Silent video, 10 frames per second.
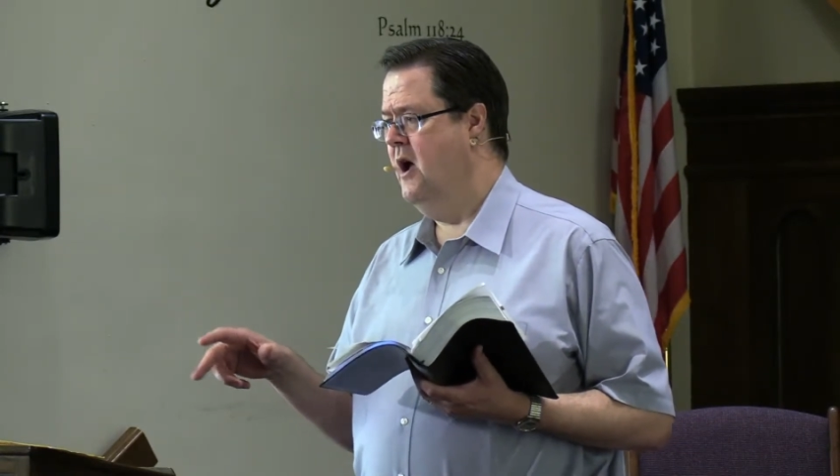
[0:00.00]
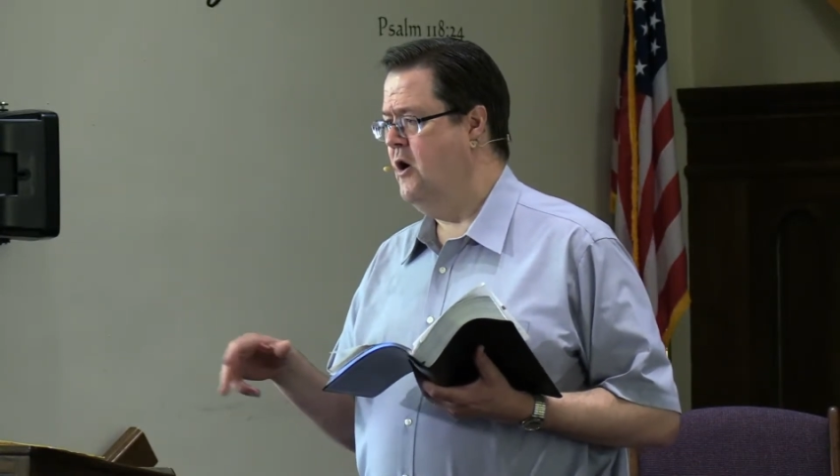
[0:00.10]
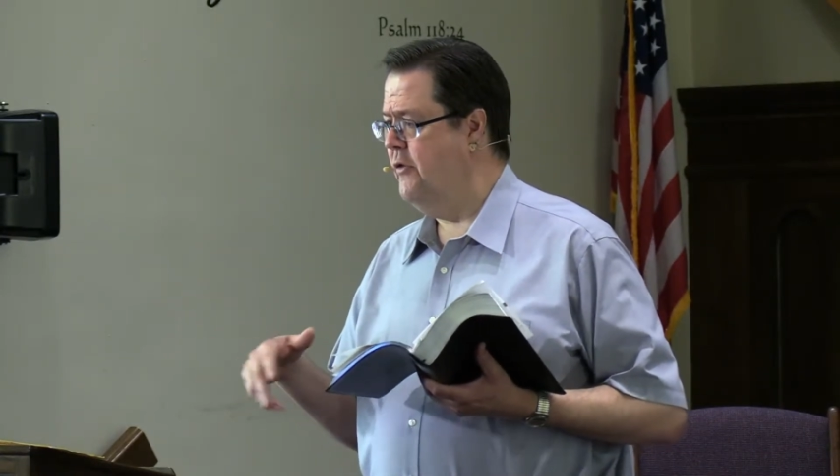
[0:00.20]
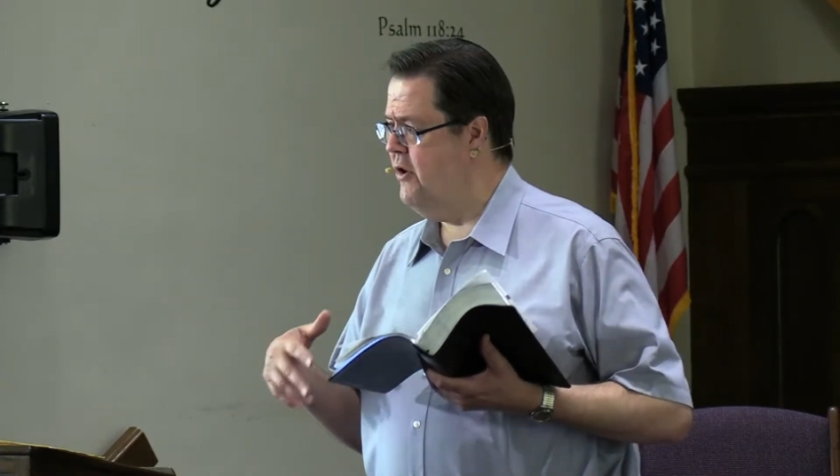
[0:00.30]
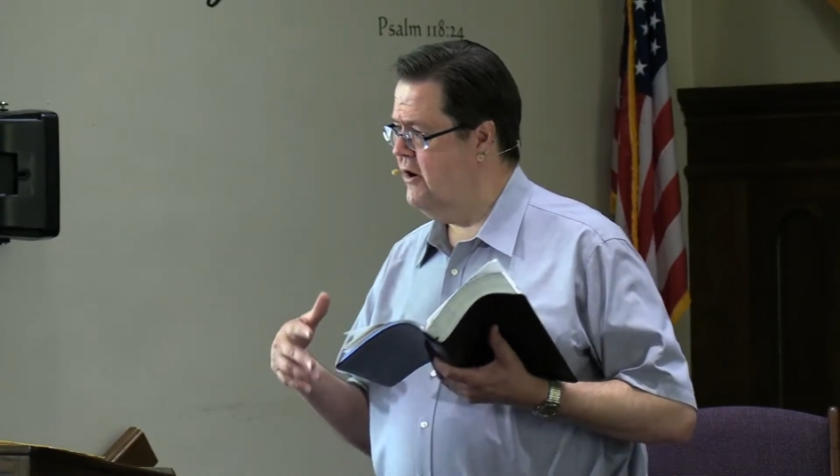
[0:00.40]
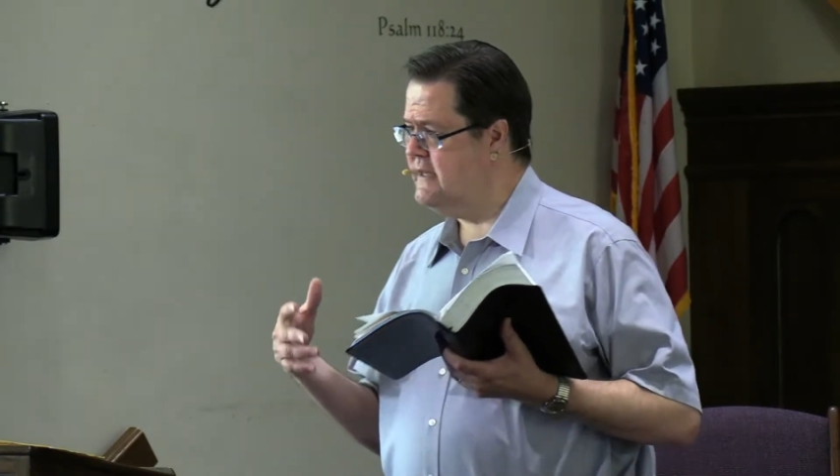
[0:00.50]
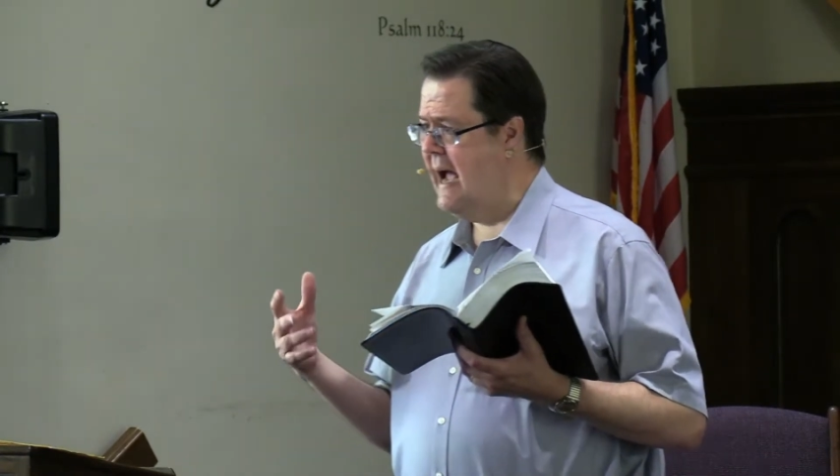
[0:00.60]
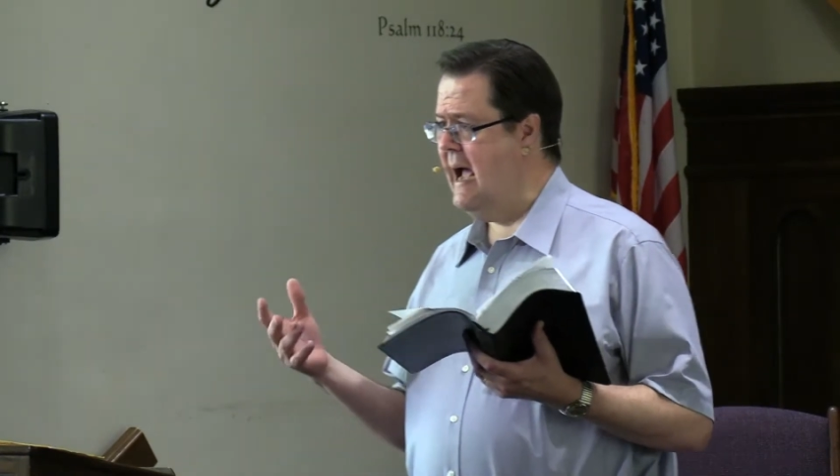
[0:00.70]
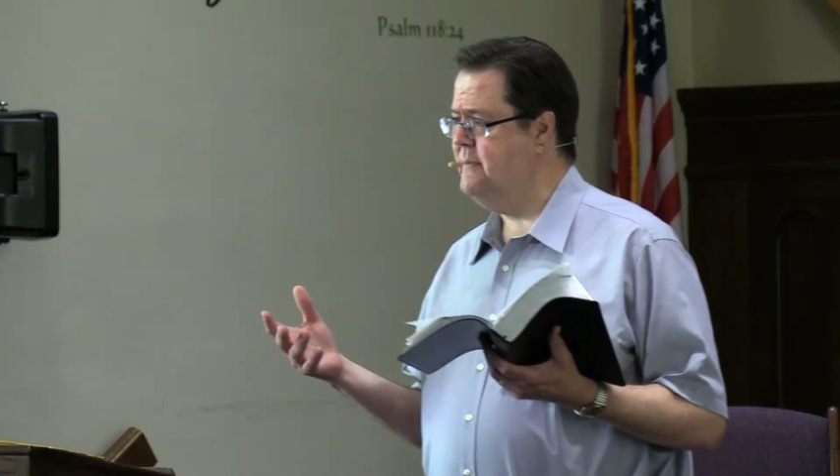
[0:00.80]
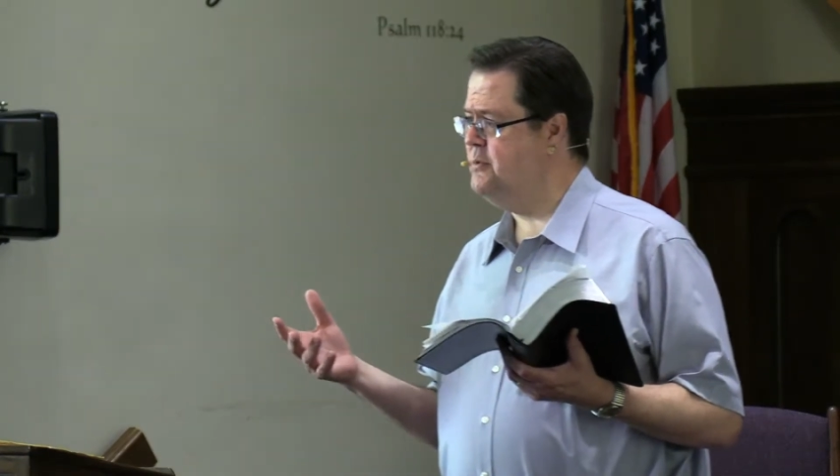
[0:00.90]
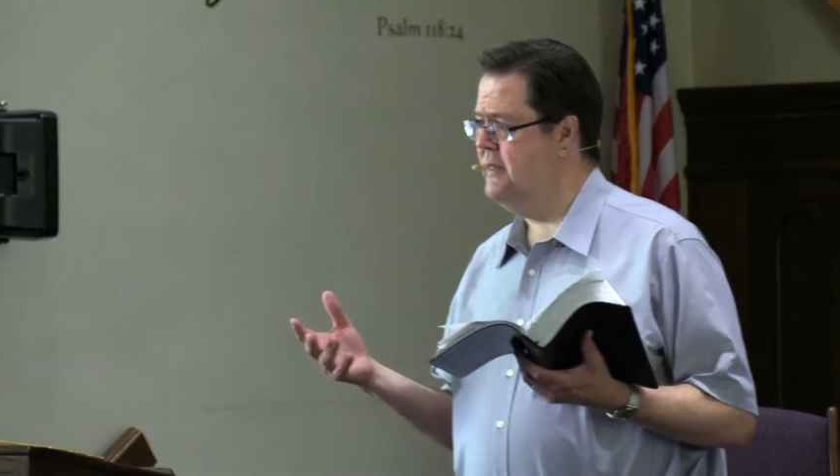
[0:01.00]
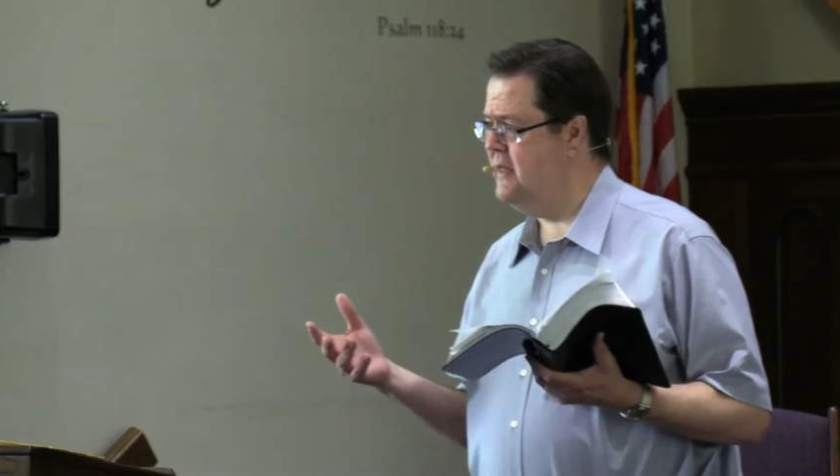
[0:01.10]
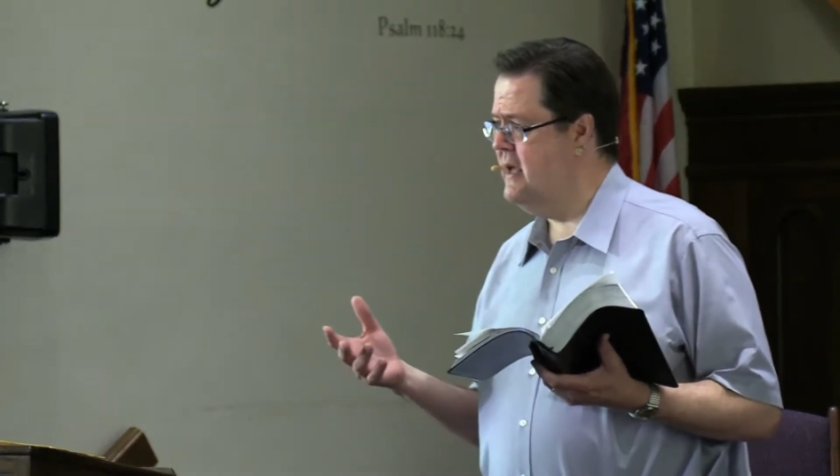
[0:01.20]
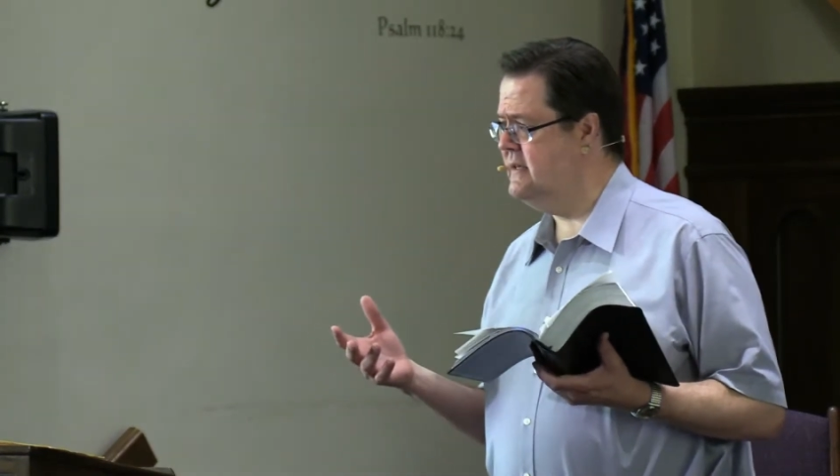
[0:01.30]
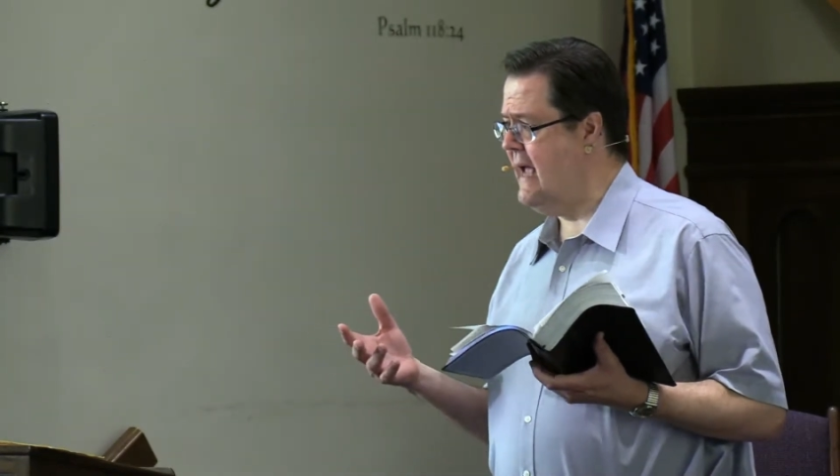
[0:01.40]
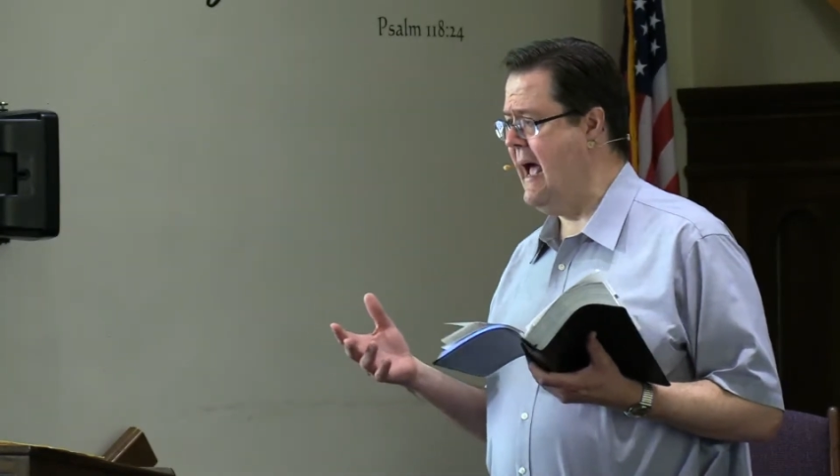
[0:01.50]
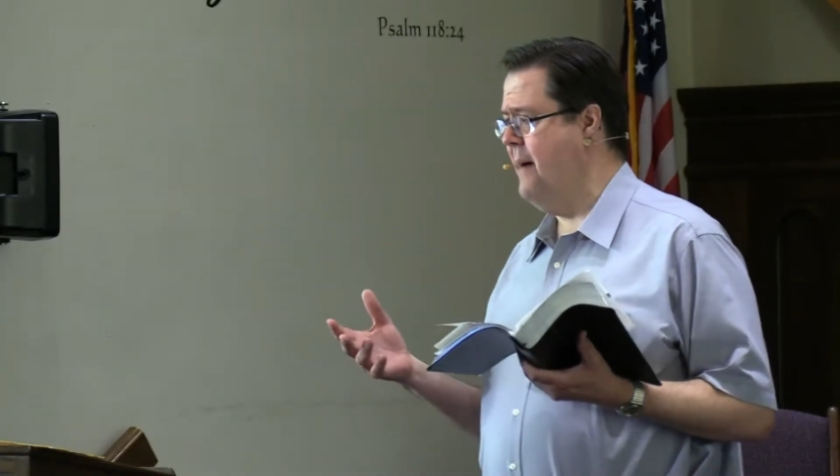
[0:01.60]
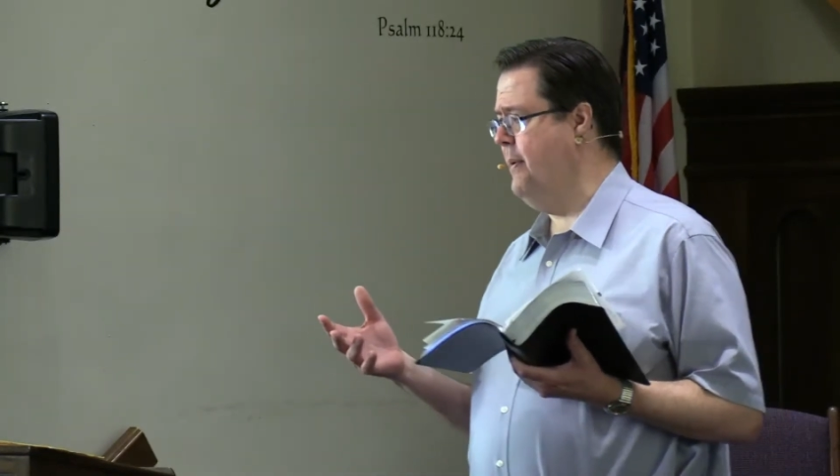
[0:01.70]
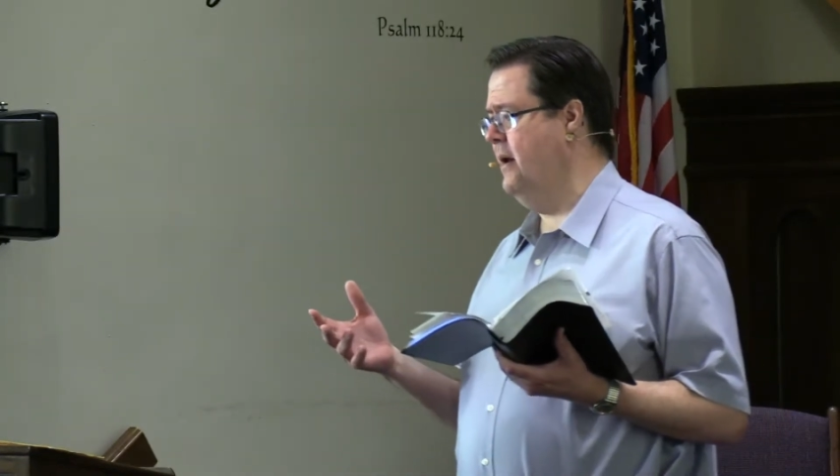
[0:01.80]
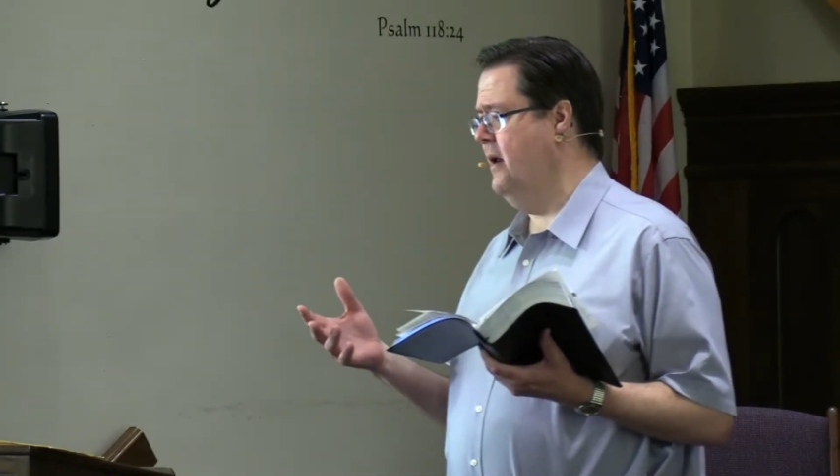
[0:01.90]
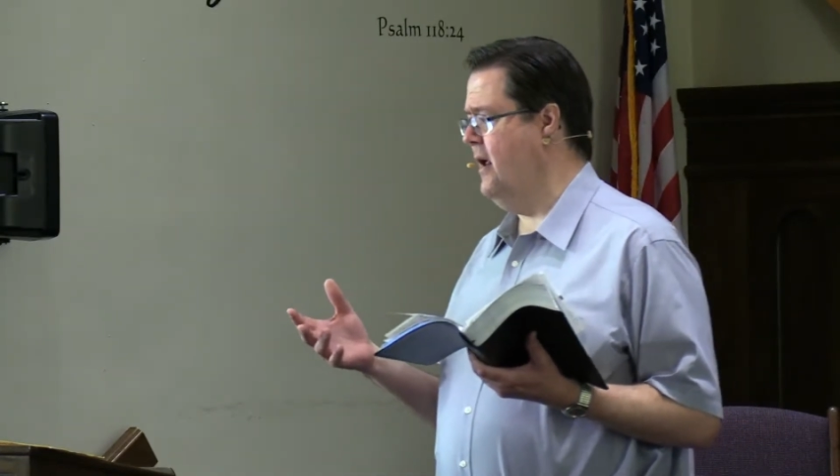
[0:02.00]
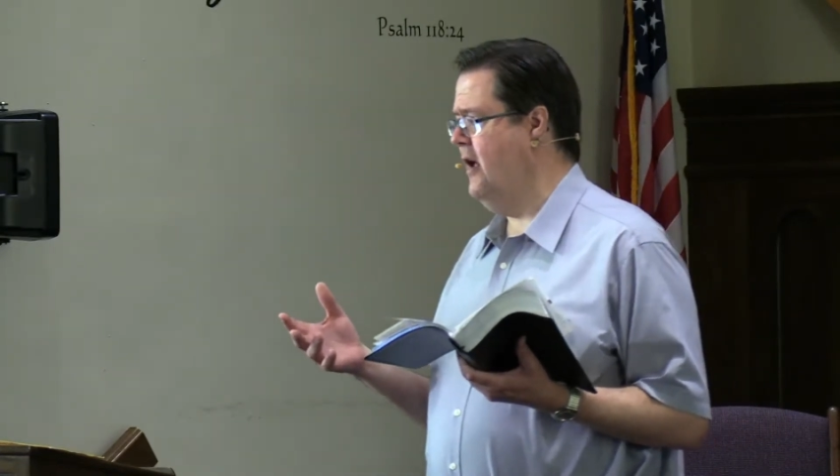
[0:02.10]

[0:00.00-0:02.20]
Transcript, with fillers: You know, there are times when things happen in,